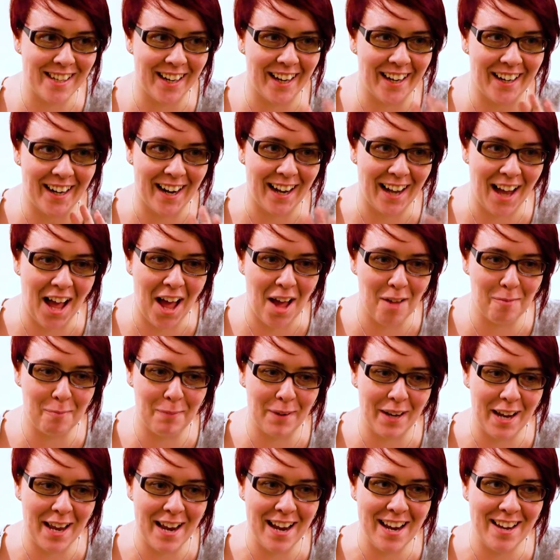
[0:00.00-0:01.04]
and I can't
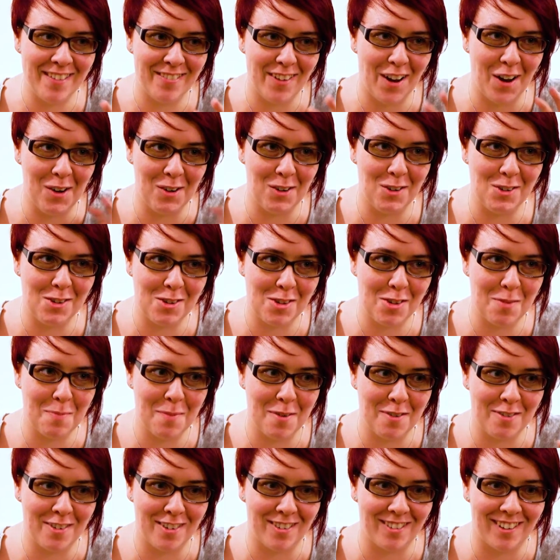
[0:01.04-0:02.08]
believe a load of them
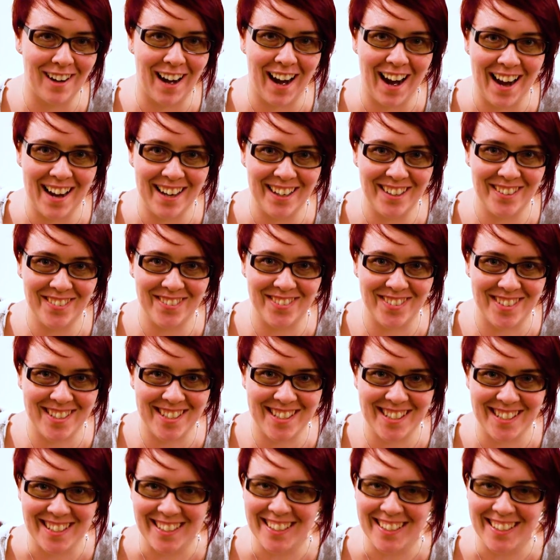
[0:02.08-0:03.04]
have arrived.